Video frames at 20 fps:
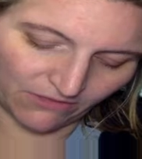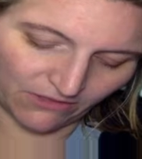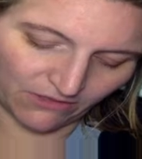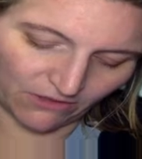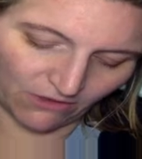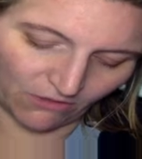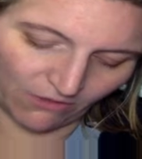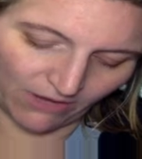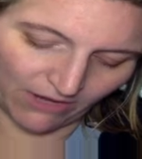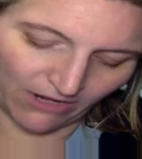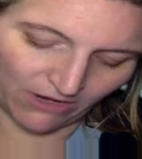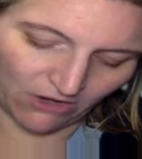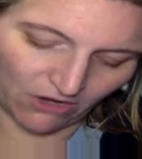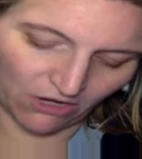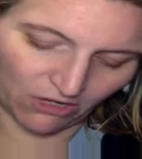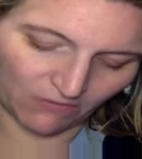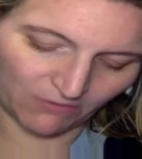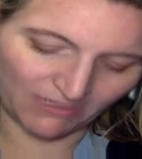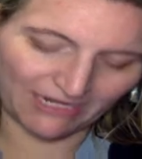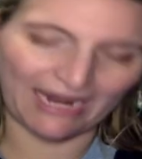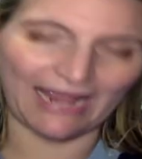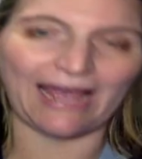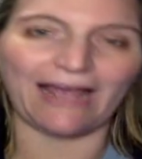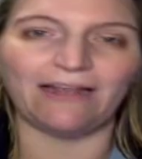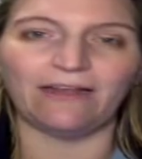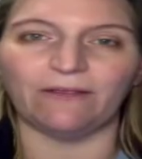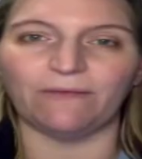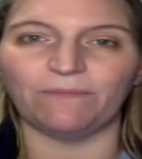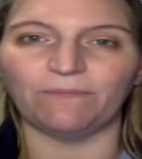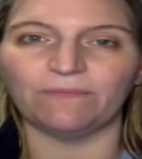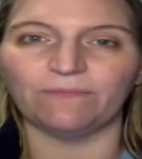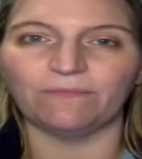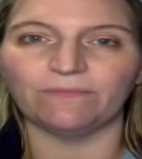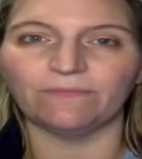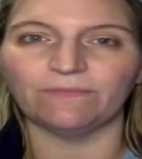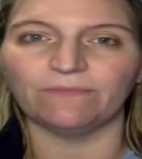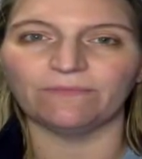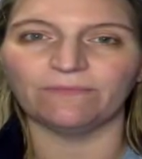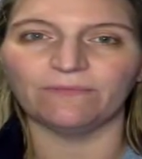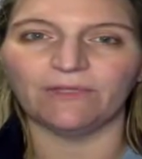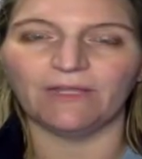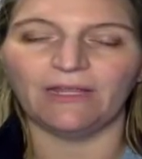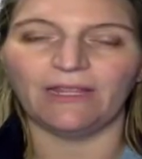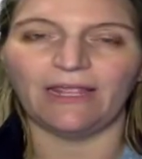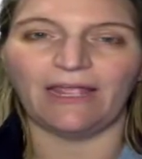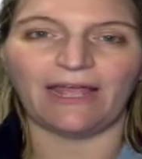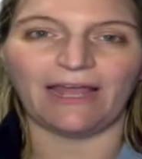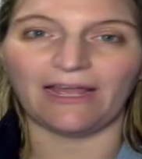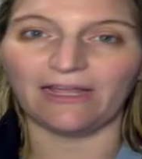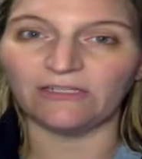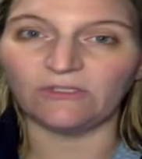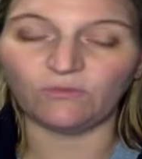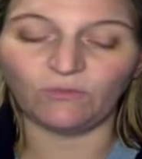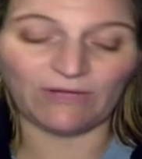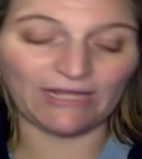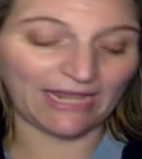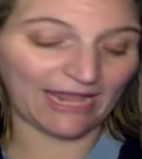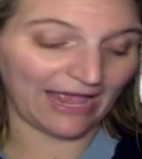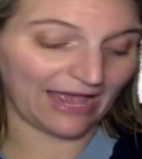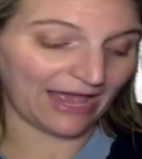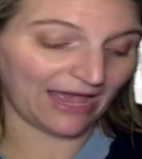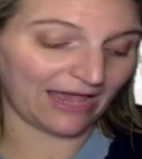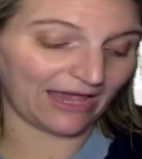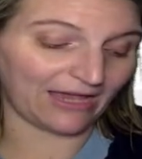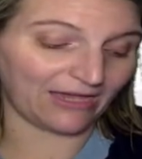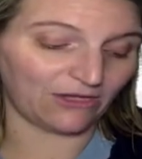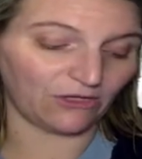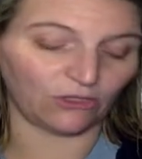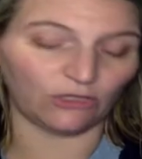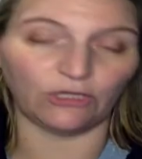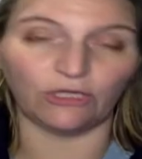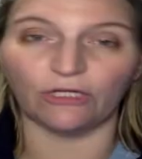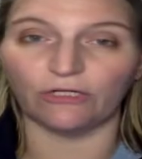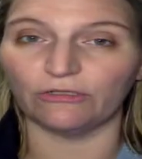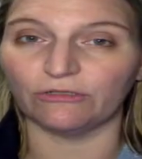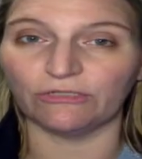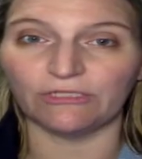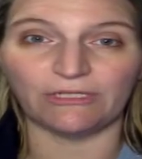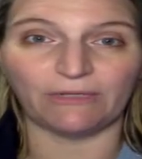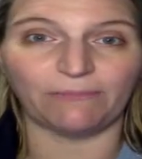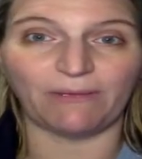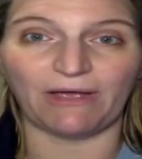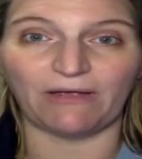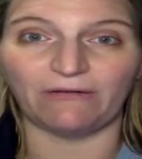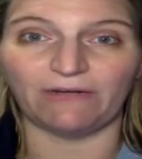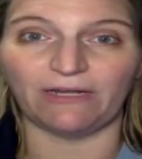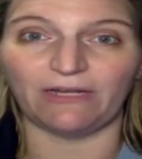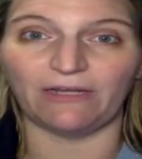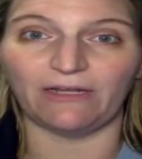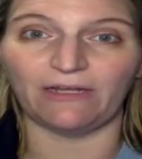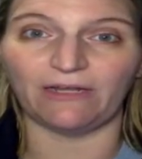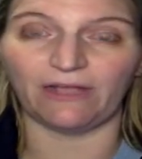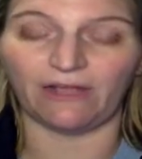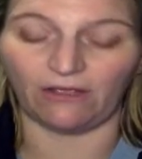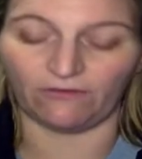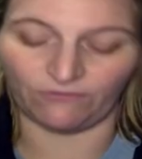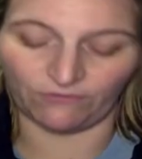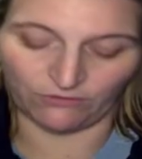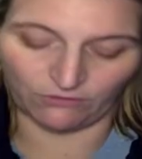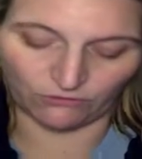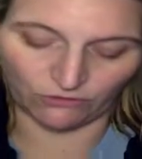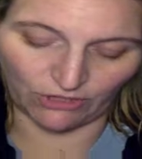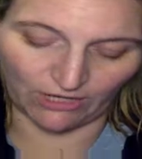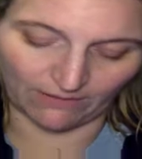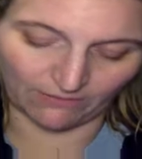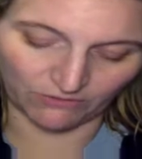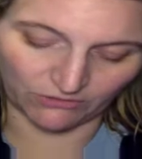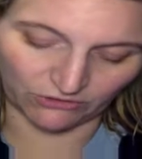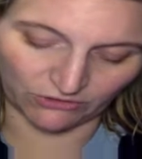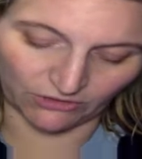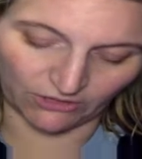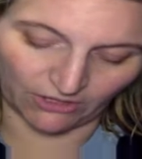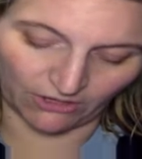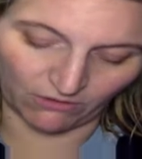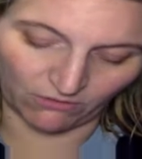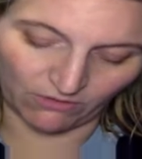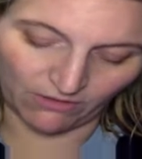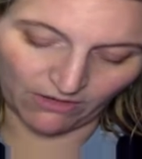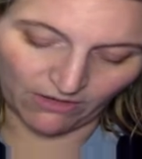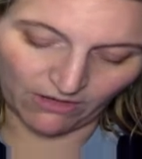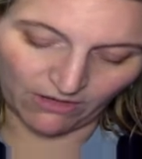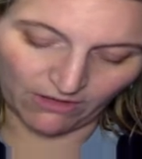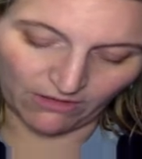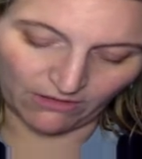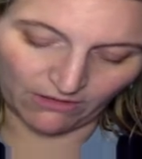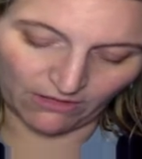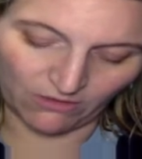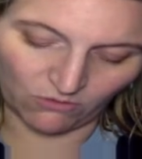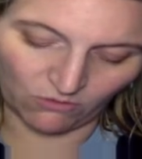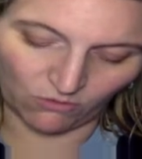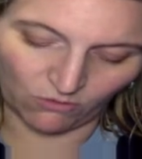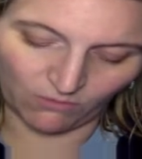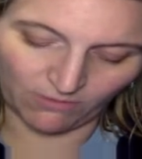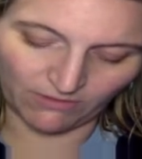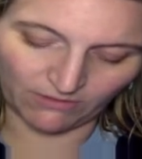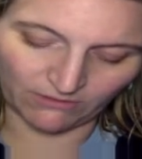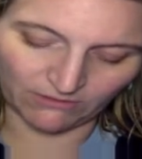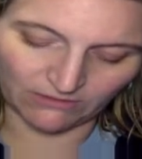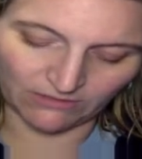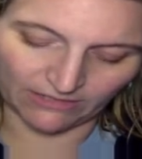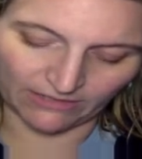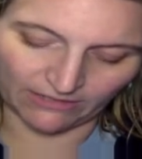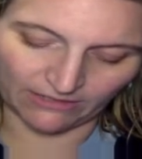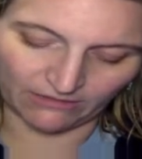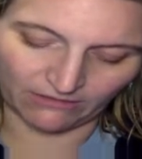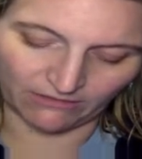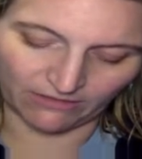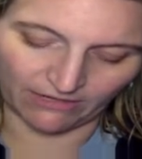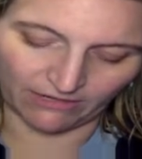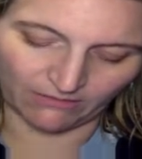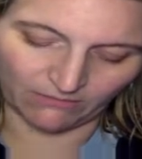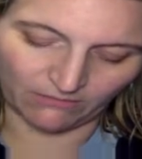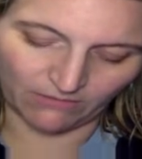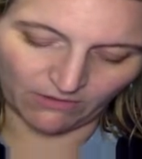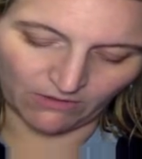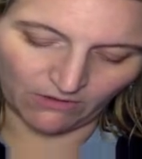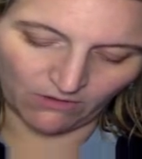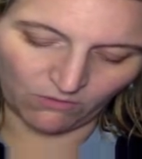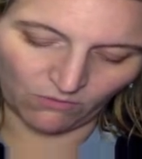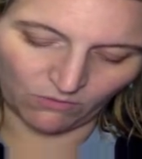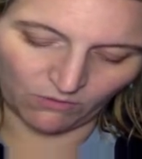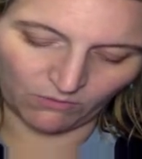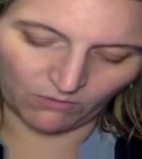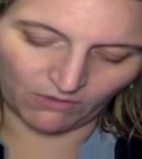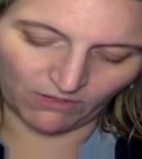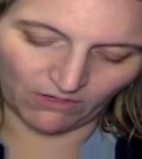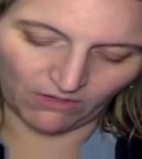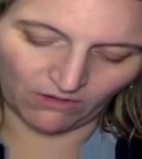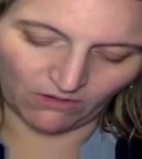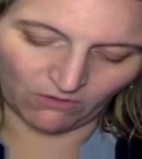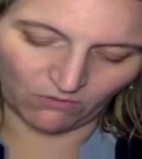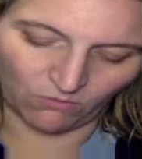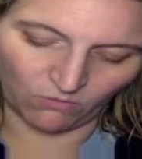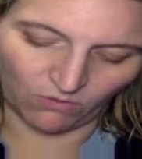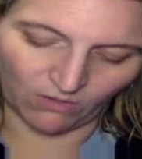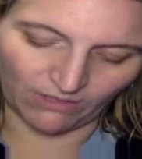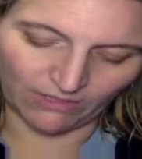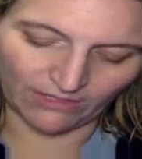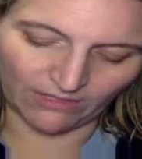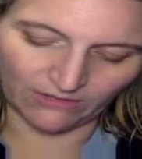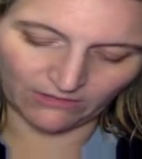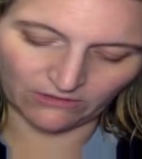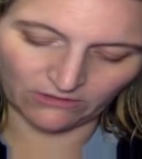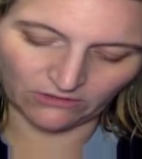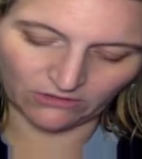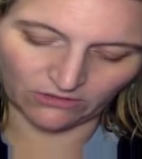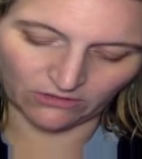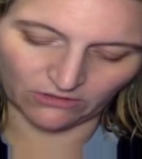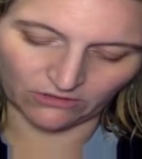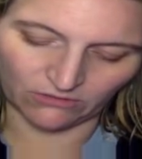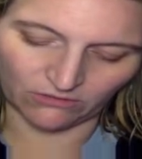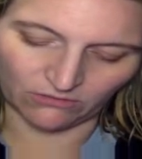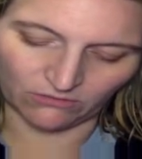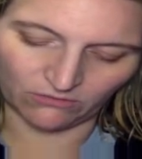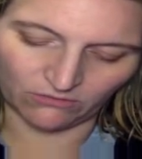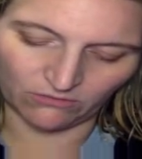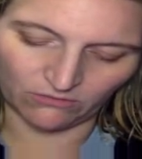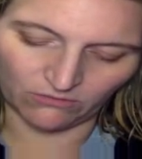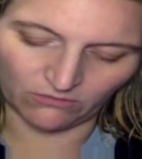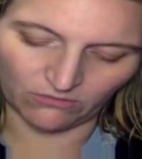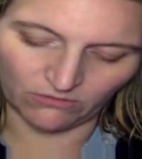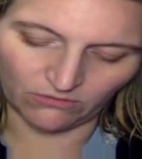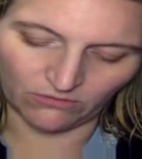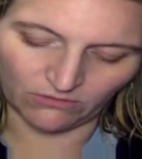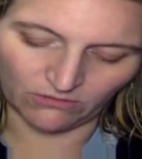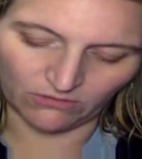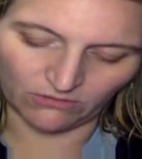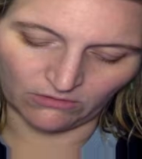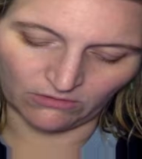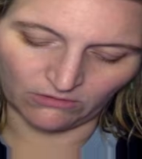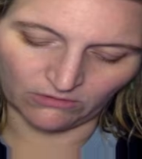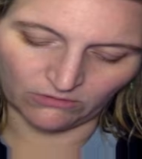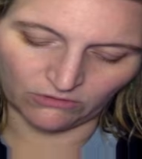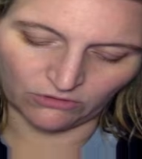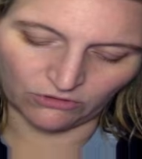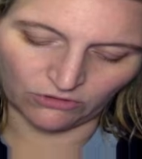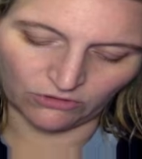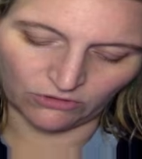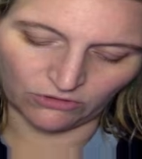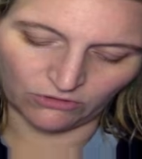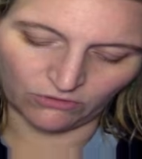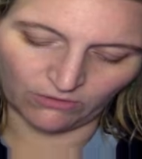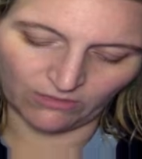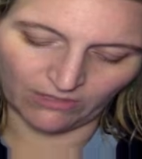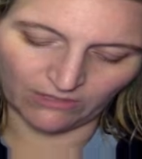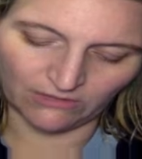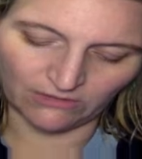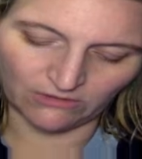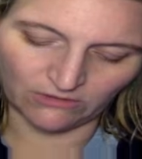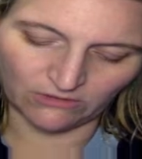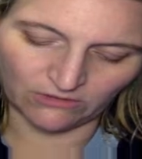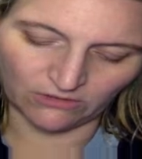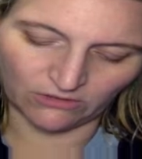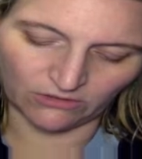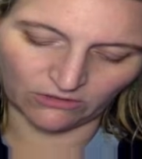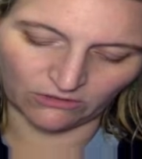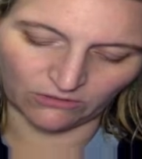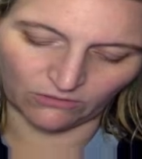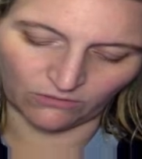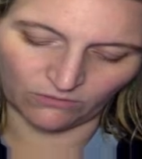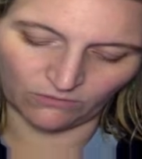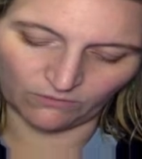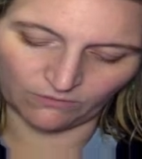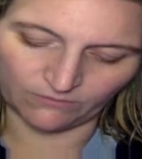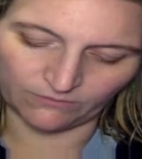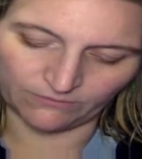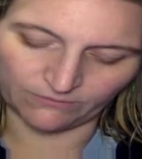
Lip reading: a carbon atom, as we had learned about it a few chapters ago, the orbital diagram would be 1s2, 2s2,